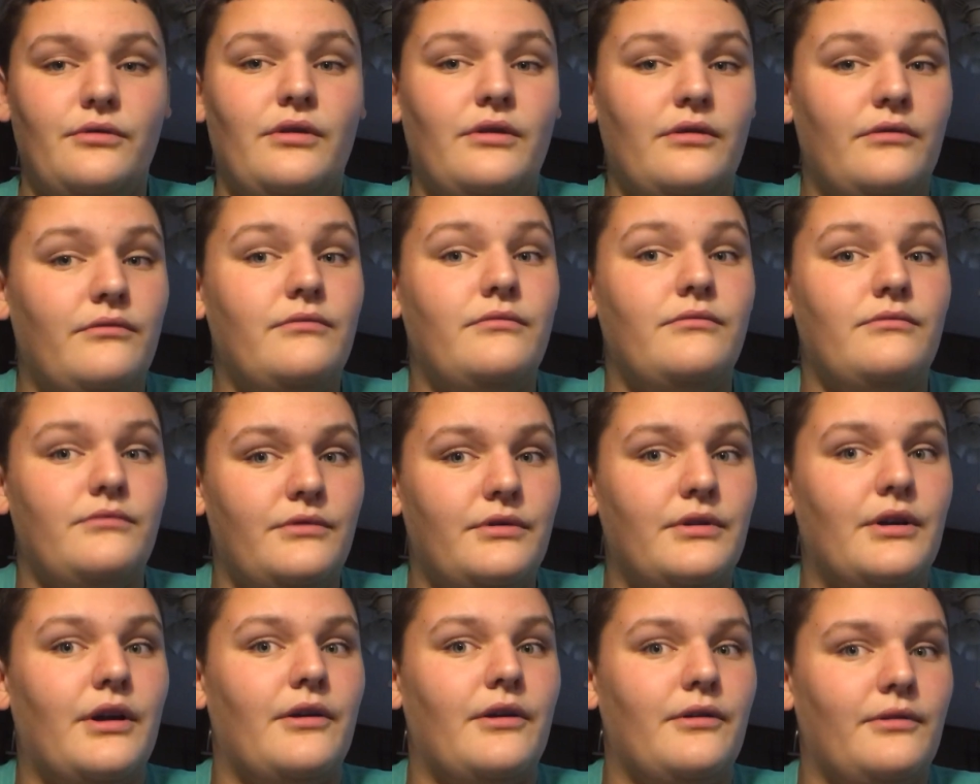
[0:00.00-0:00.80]

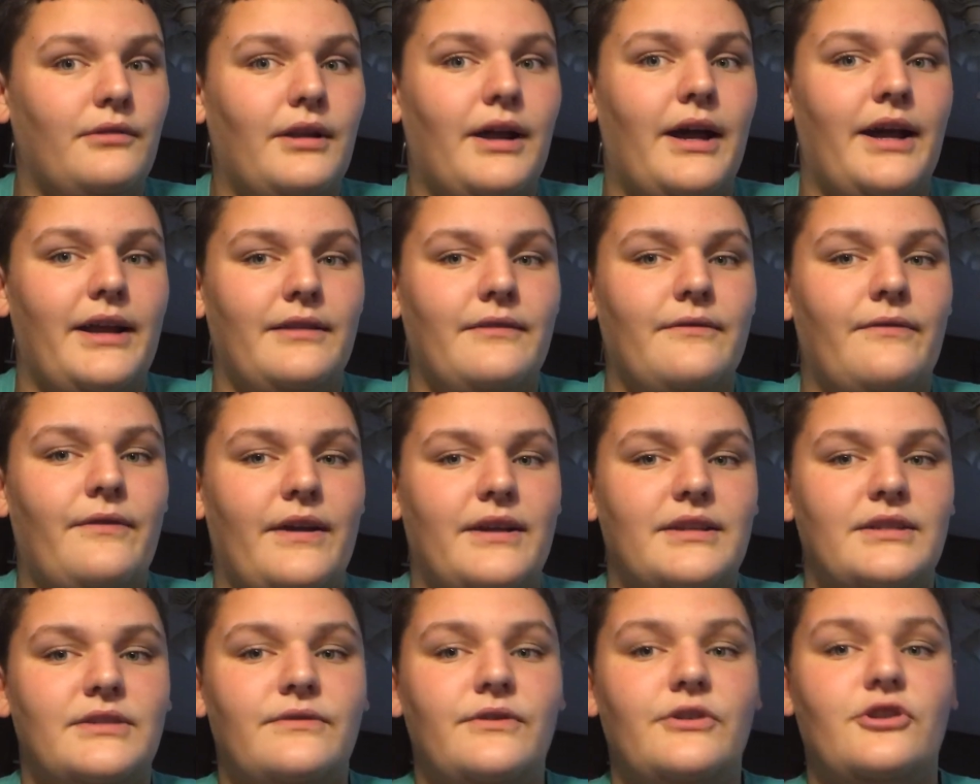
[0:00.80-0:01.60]
like the
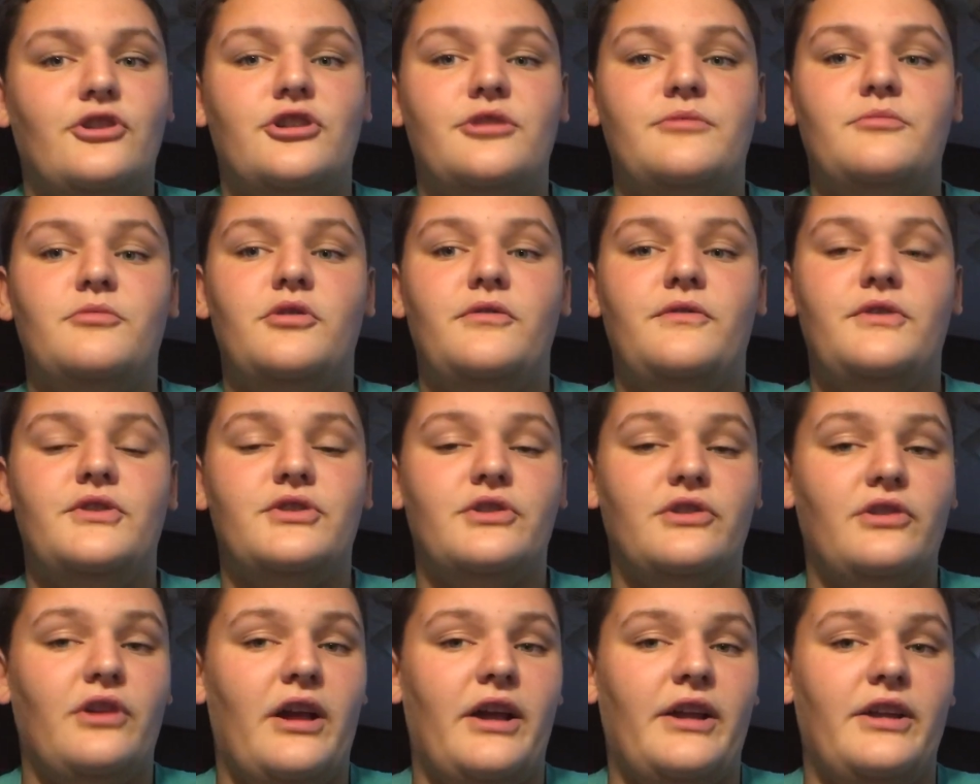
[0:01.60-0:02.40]
Fast and Furious movies,
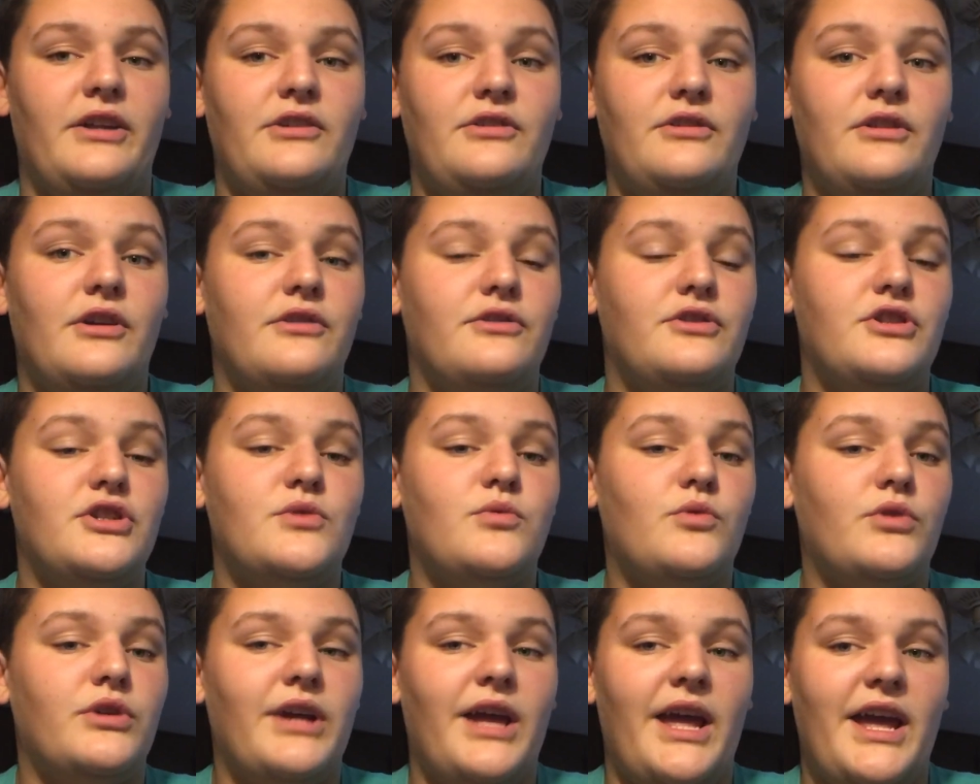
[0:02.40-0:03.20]
you're like, you know,
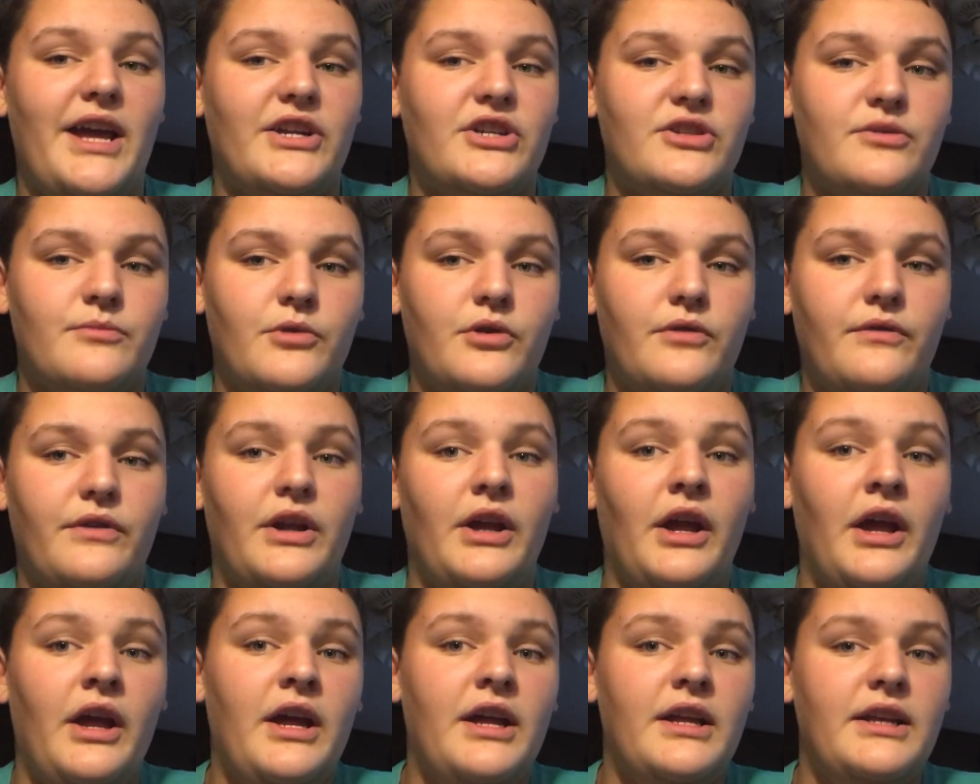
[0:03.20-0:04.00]
just want an action
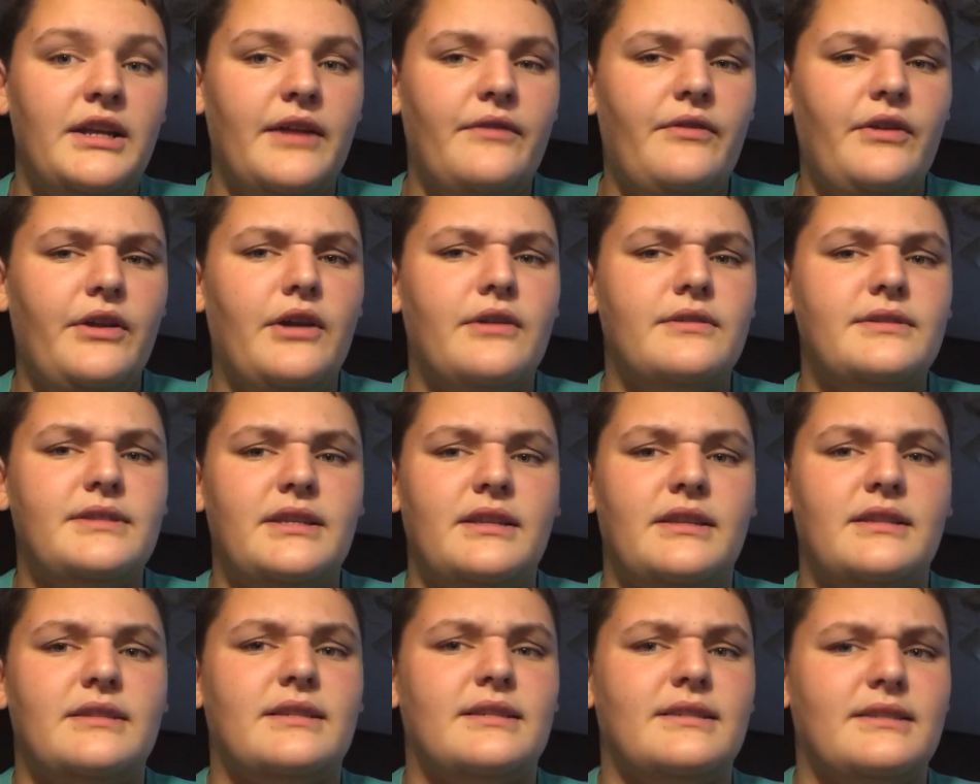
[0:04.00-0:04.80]
movie, definitely go
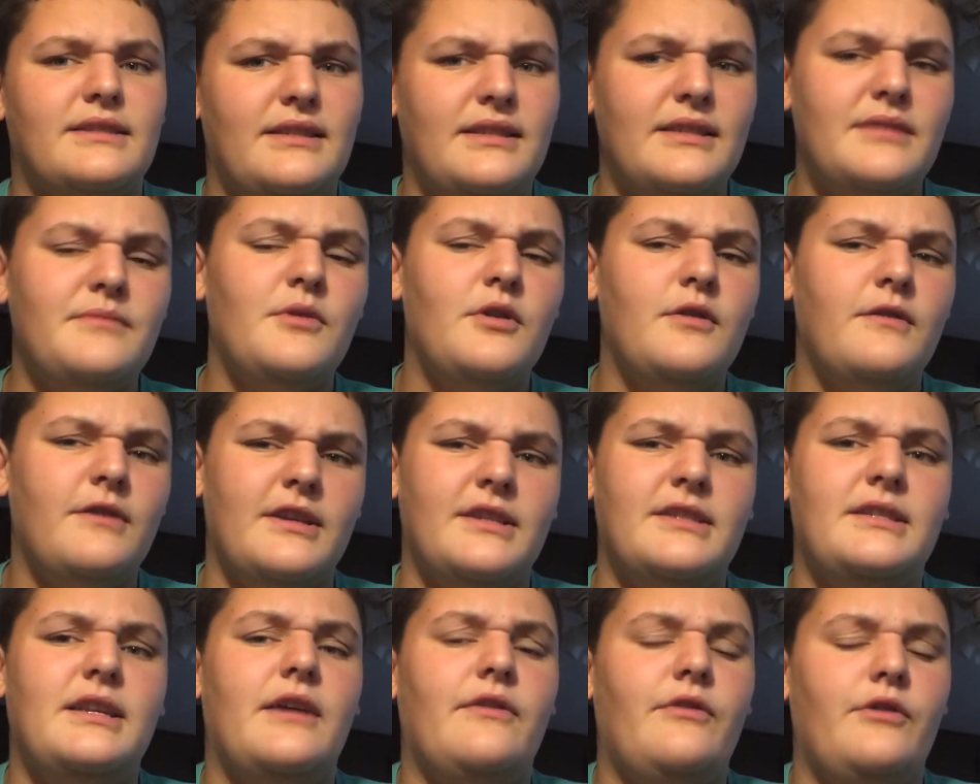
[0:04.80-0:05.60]
see this, because this movie
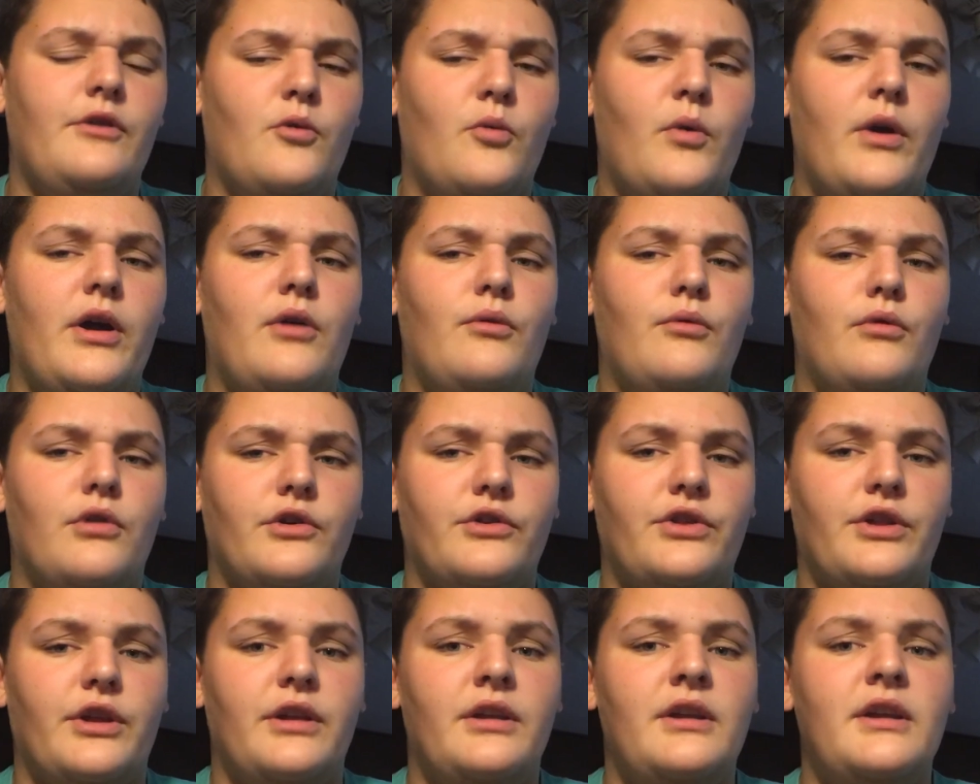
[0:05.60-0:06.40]
is definitely well
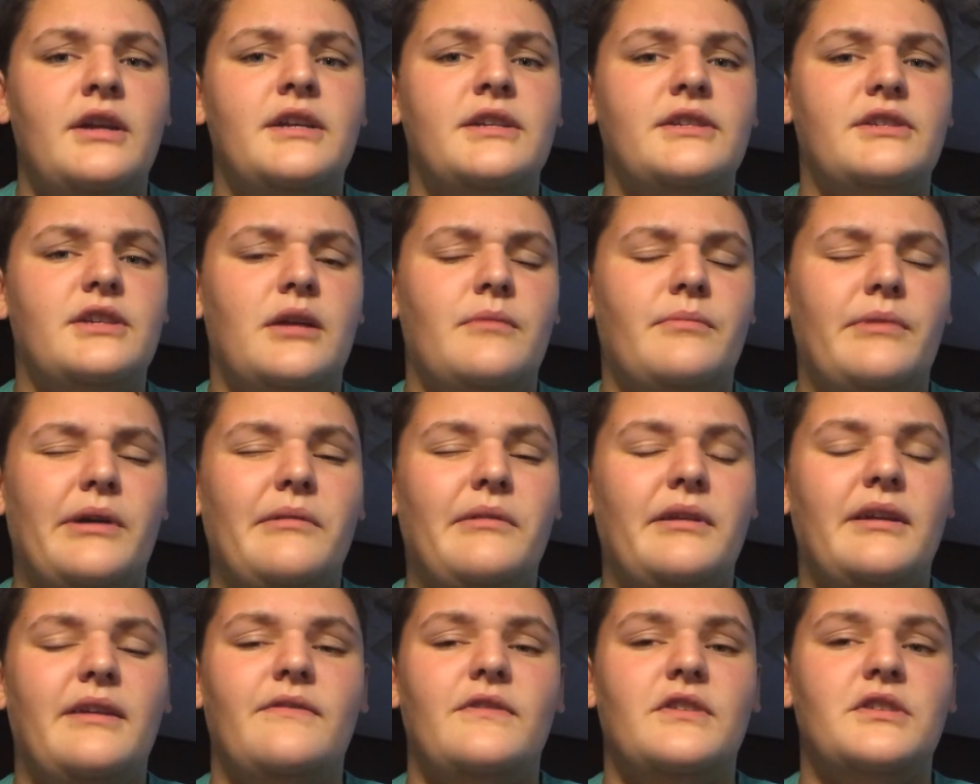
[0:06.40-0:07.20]
worth it. So I'll
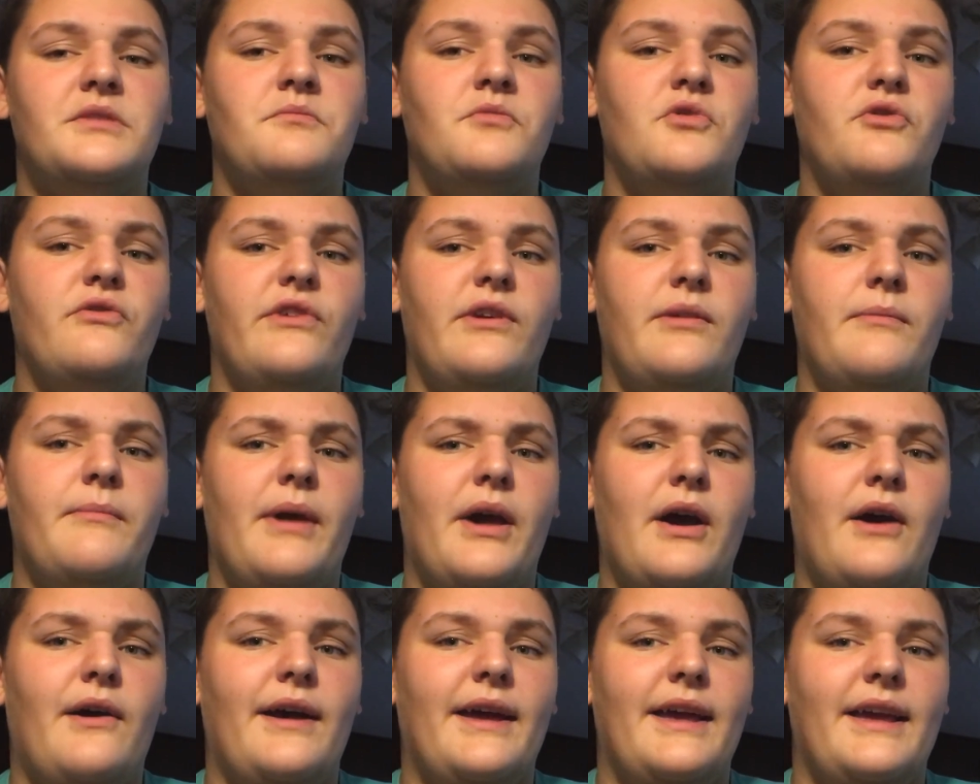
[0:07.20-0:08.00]
probably give this movie
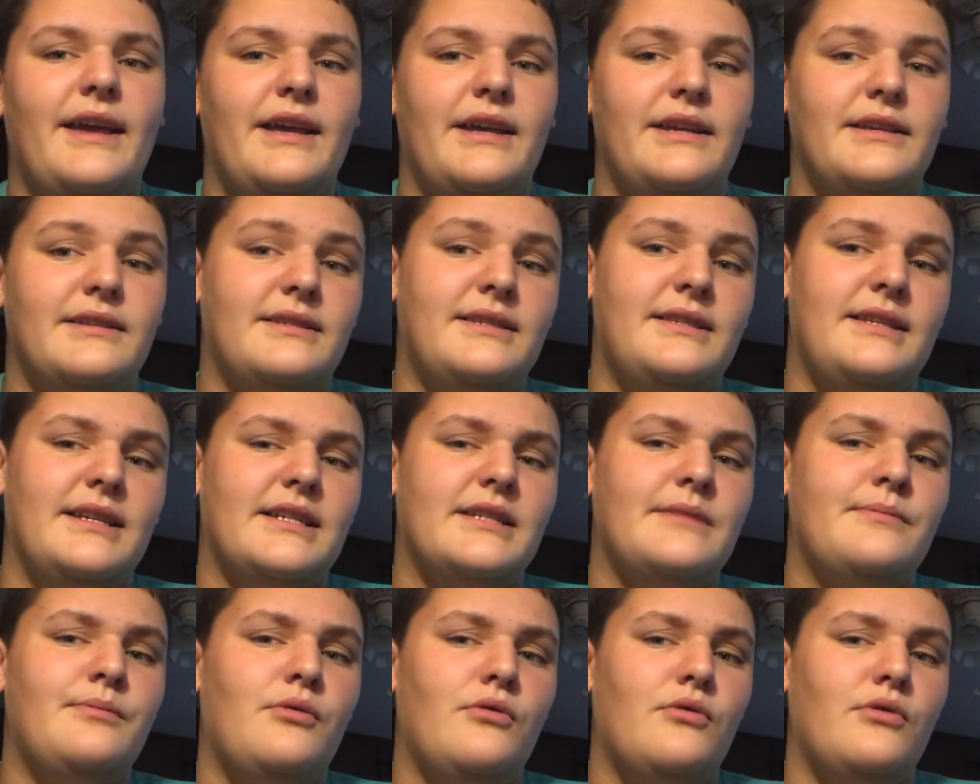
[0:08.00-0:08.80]
about a
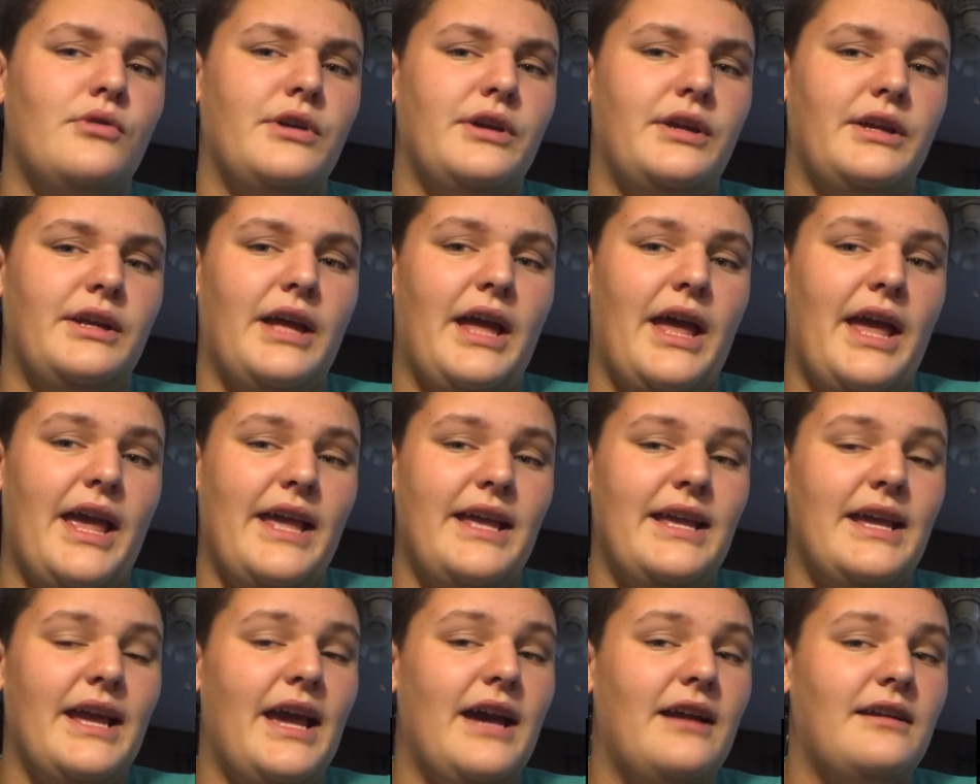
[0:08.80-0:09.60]

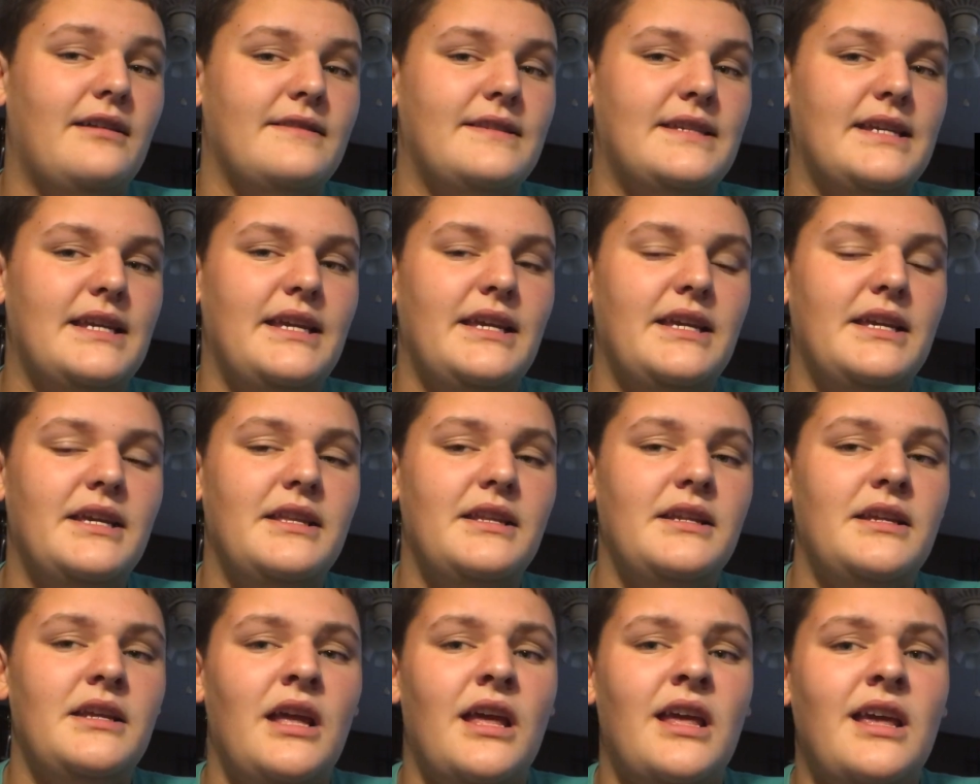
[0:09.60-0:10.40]
6.8 out of
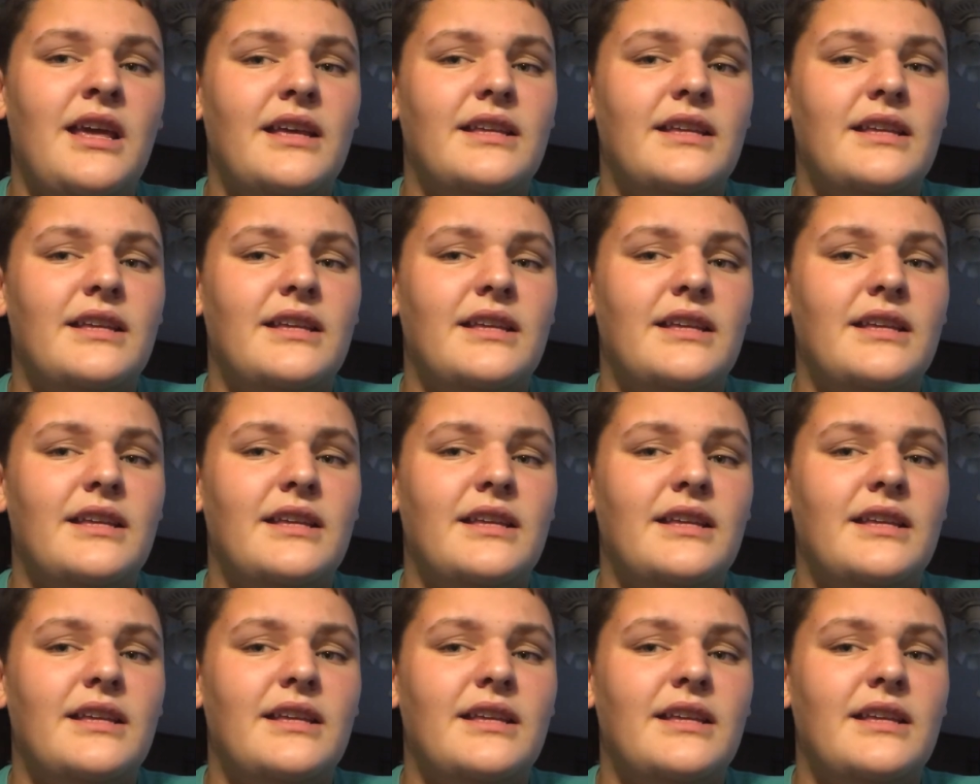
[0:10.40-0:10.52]
10.